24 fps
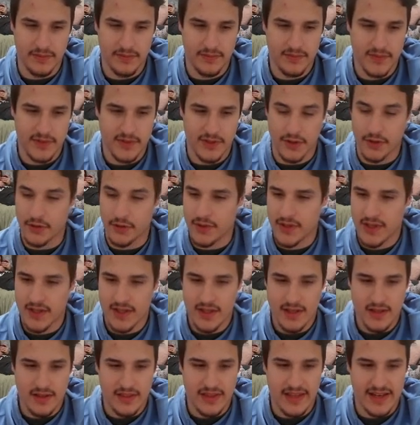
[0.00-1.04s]
so
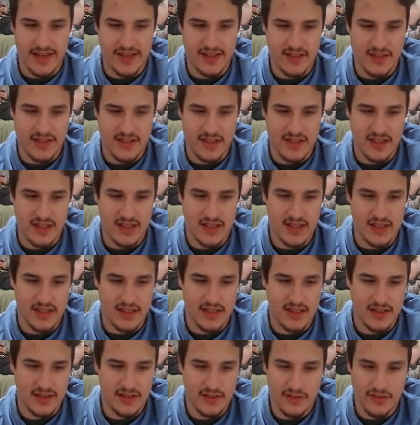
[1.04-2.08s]
that is the
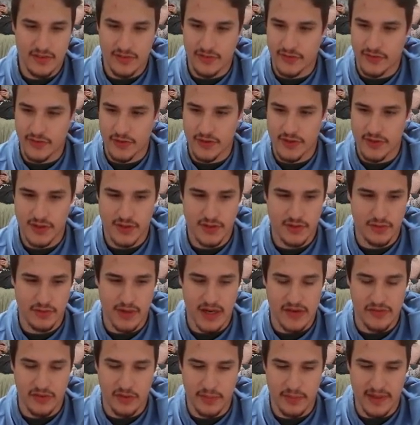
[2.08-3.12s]
first
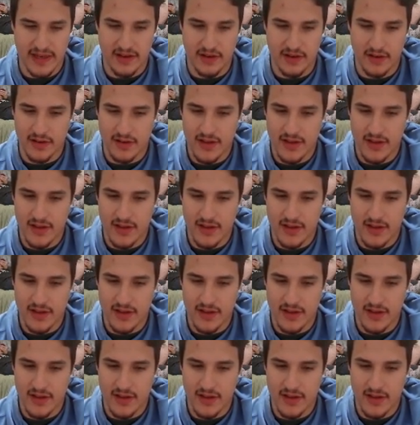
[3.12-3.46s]
rival battle.